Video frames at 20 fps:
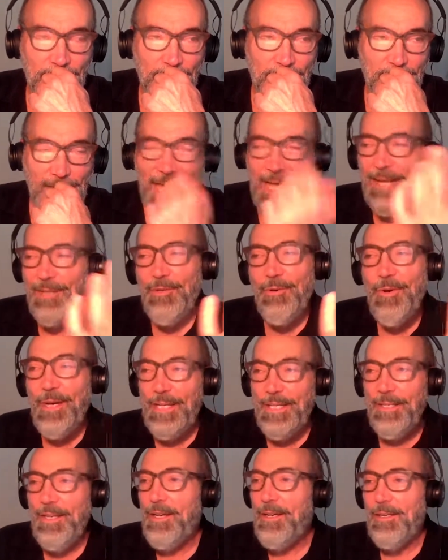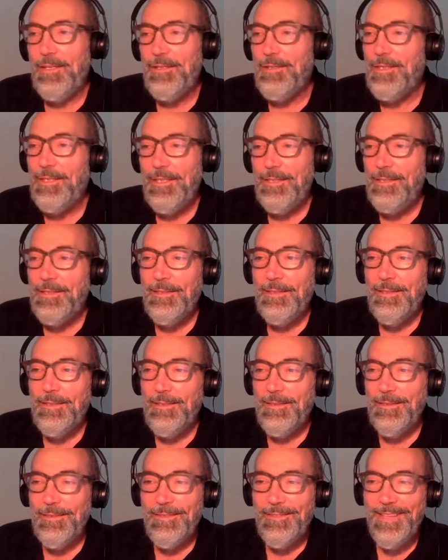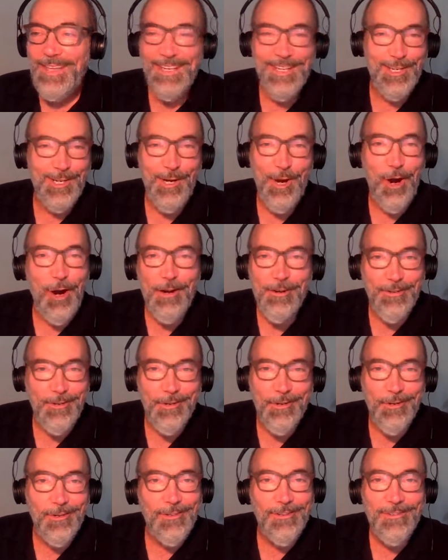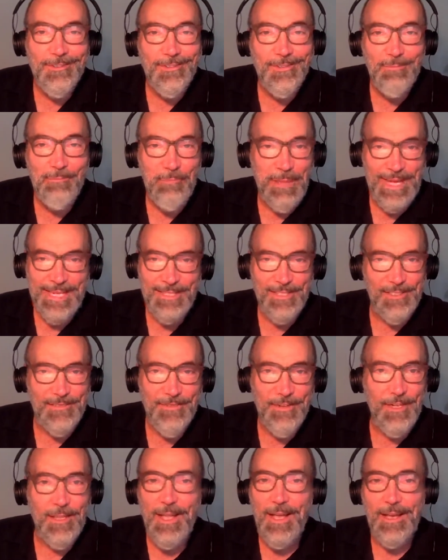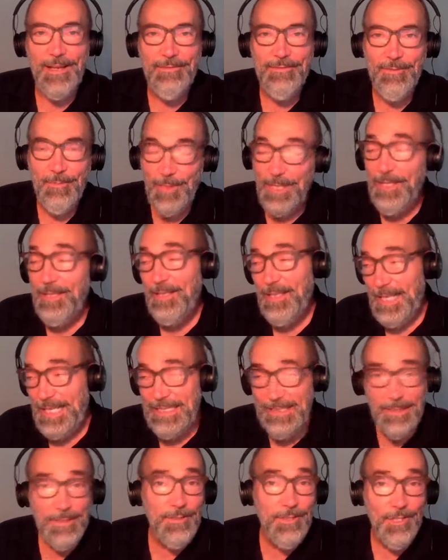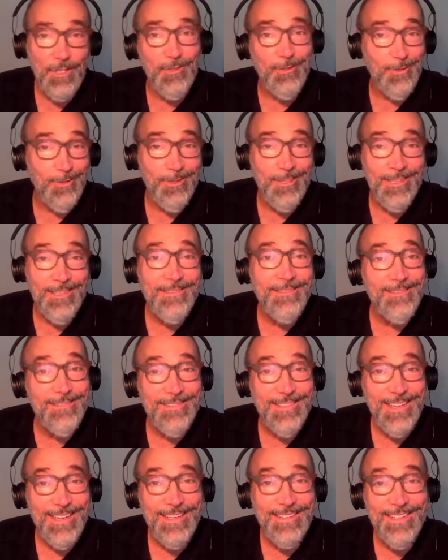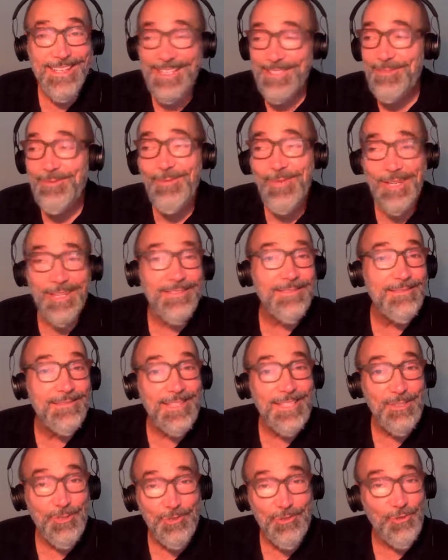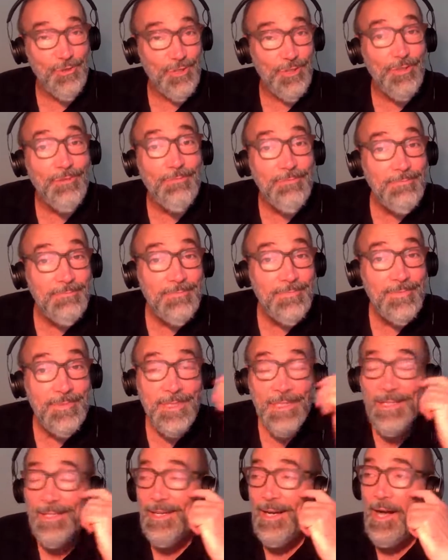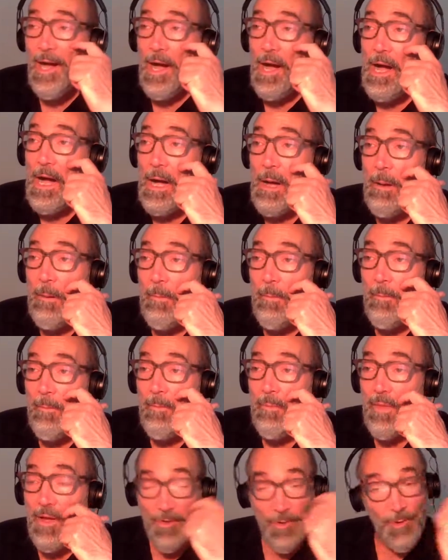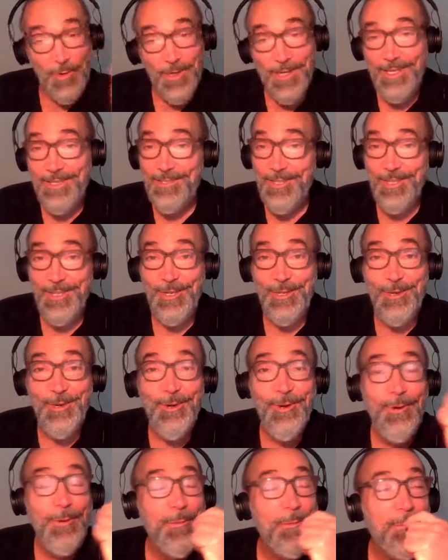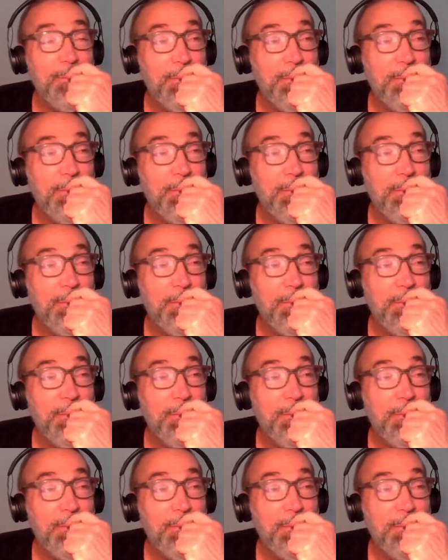How do I know that a cardinal mates for life? Well, I did Google it, and guess what? It's true, according to Google.